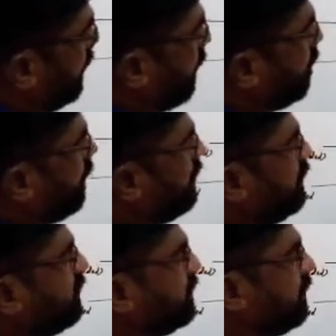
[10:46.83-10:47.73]

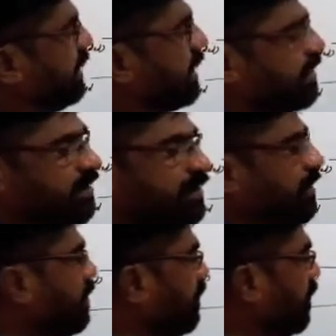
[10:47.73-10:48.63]
rapidly they are
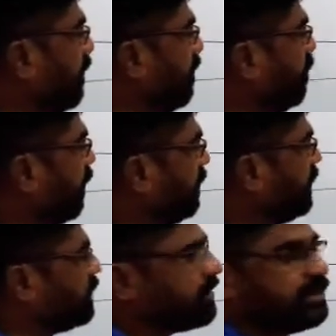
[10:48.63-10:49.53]

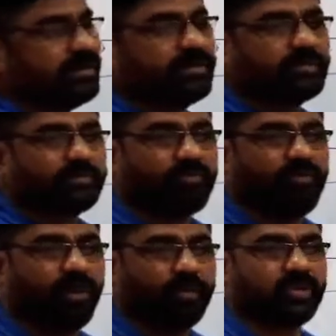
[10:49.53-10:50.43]
forming the
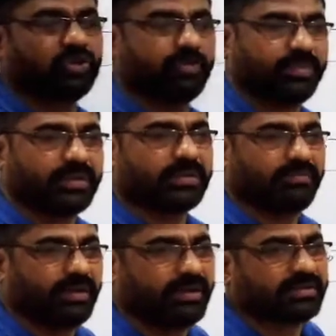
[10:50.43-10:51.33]
formation of the
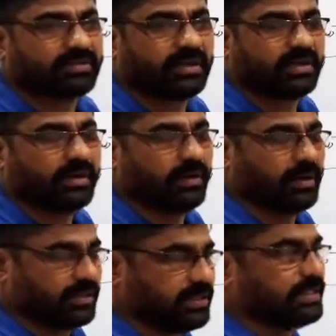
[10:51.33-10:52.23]
various
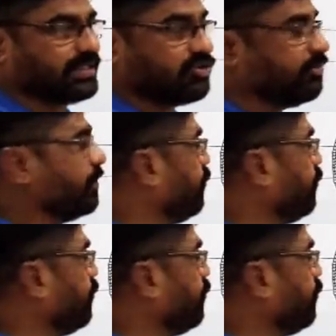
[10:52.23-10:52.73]
synthesis of the